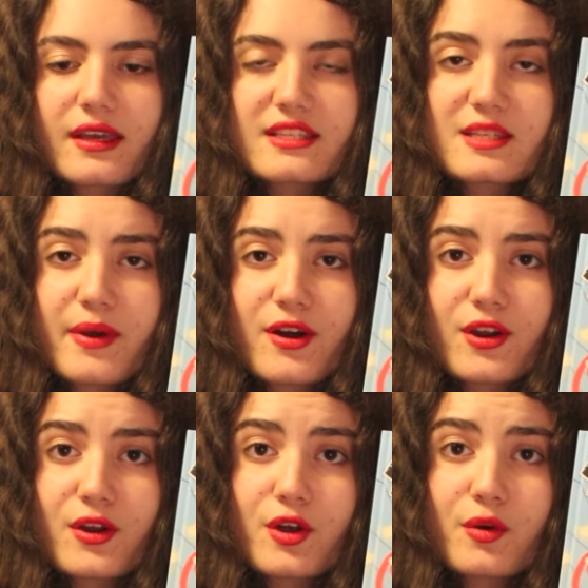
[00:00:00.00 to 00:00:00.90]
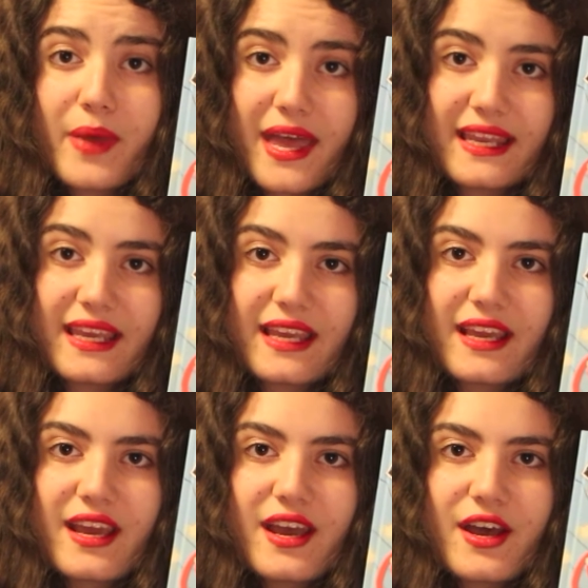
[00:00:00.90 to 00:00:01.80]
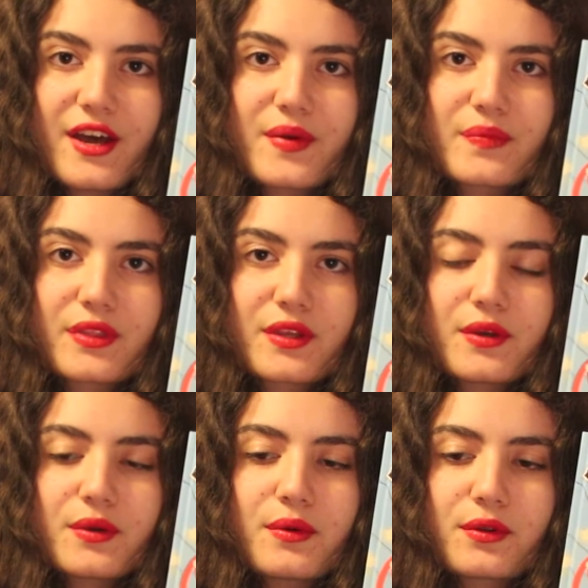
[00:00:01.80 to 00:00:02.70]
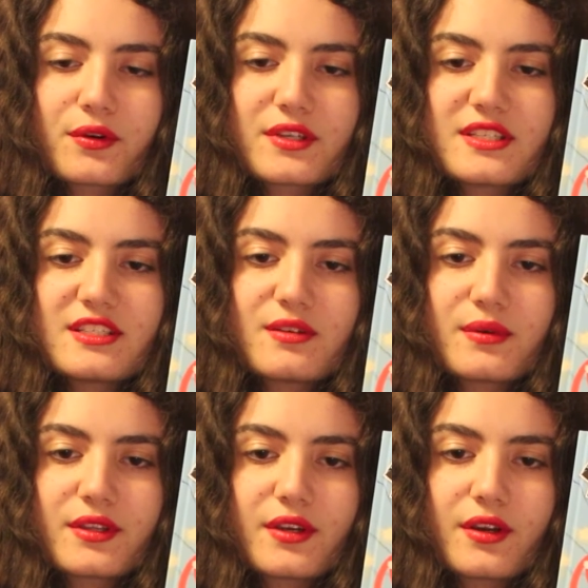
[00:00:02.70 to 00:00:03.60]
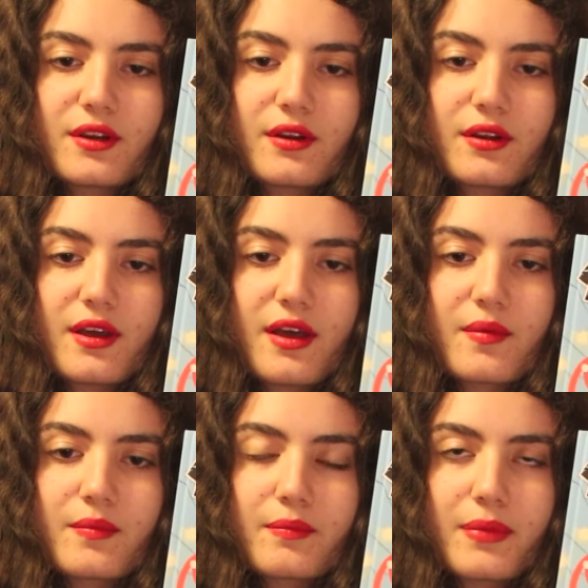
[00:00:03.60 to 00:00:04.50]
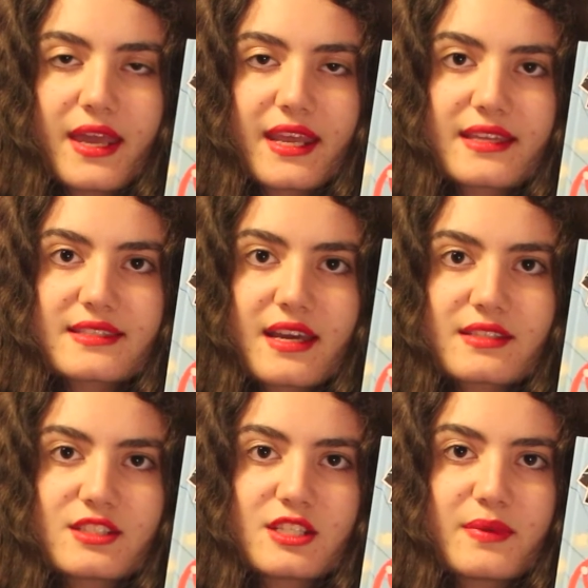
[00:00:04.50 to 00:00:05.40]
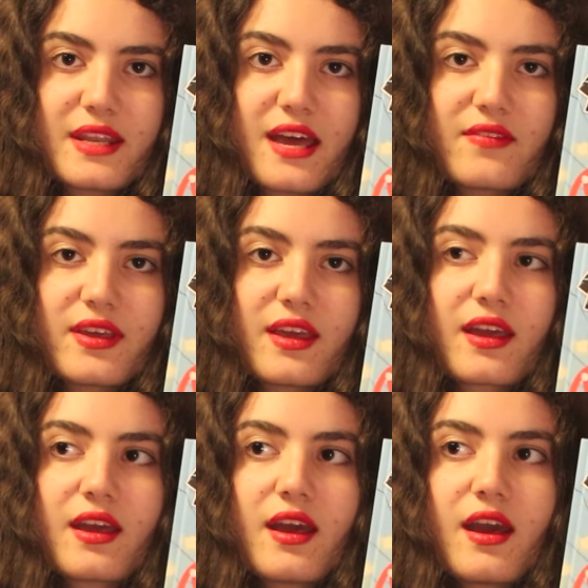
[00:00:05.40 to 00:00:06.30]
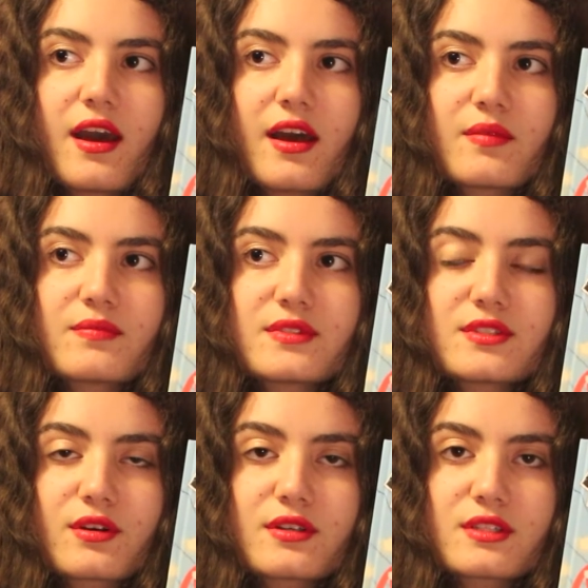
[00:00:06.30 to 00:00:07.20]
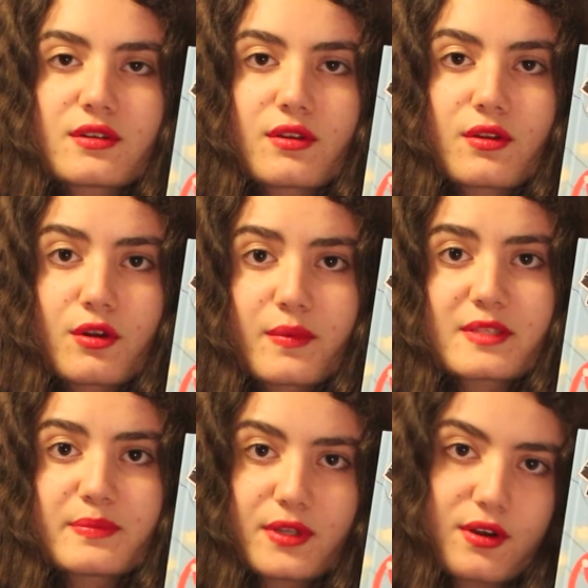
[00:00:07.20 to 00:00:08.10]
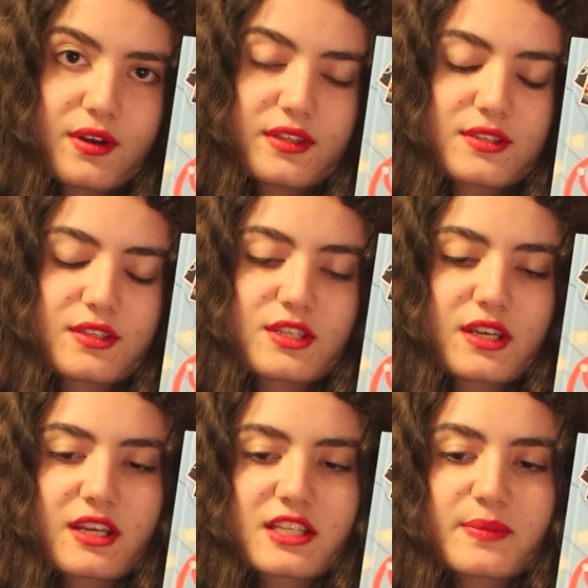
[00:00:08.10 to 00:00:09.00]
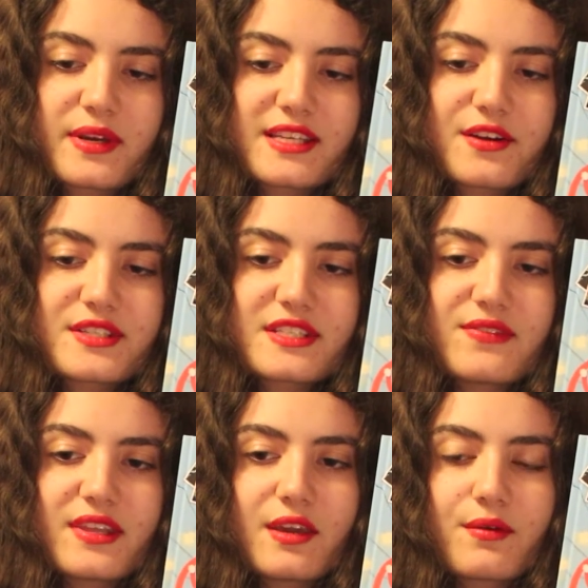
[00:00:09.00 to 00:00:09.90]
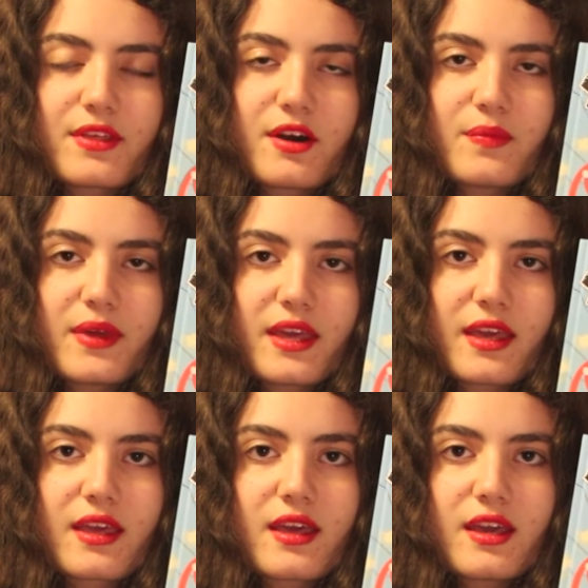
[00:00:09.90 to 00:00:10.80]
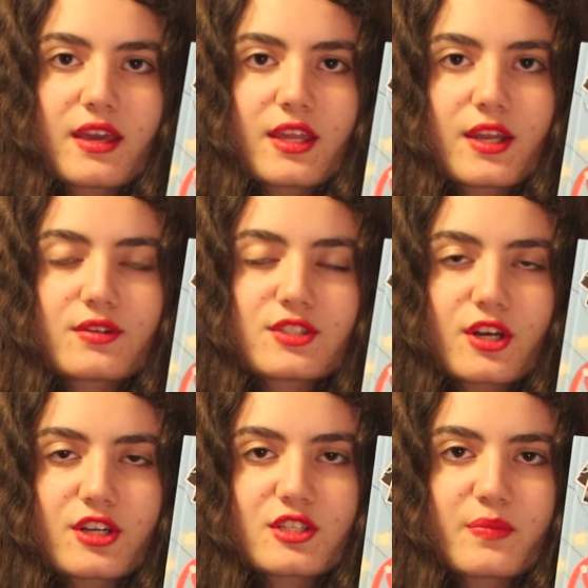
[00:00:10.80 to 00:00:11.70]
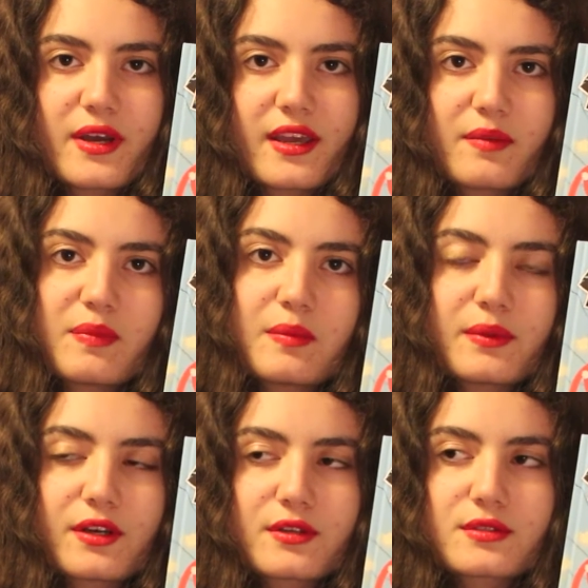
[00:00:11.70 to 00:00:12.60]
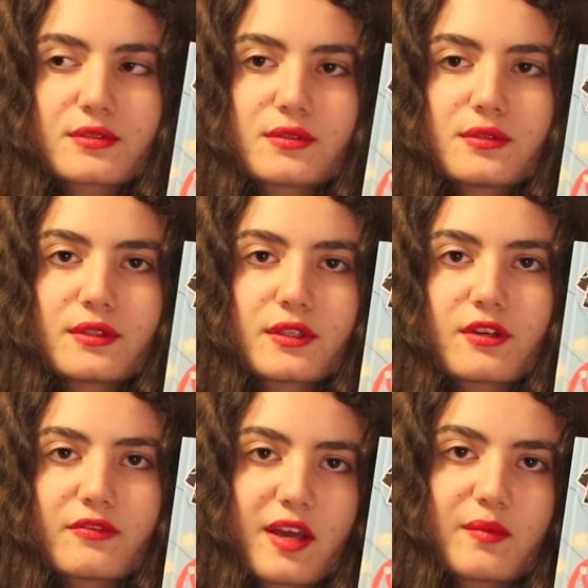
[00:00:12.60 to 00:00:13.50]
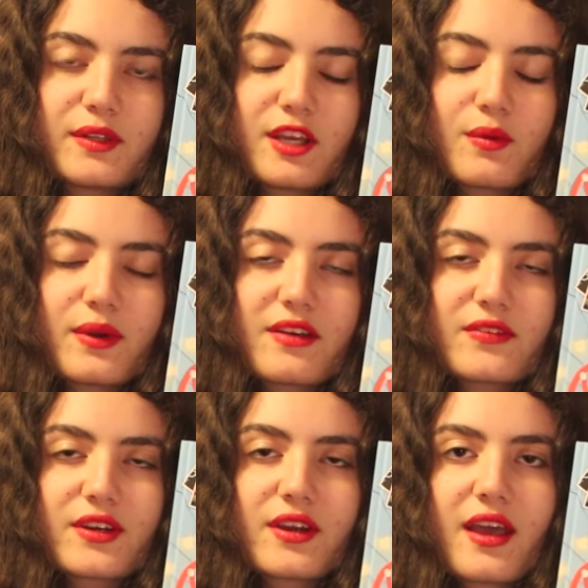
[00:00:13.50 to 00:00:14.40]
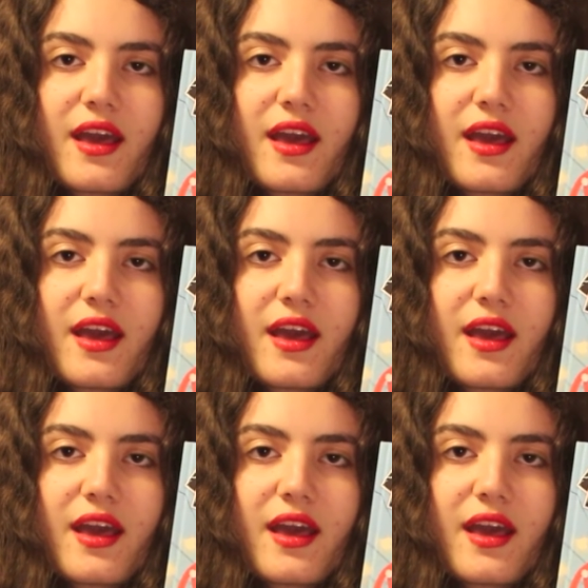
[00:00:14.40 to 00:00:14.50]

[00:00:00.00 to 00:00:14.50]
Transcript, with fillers: it's about a girl called Penny um, who, in order to deal with her um, panic attacks that she's been having, um, starts an anonymous blog so that she can express how she's feeling without being, you know, judged by people at her school or her family or whatever.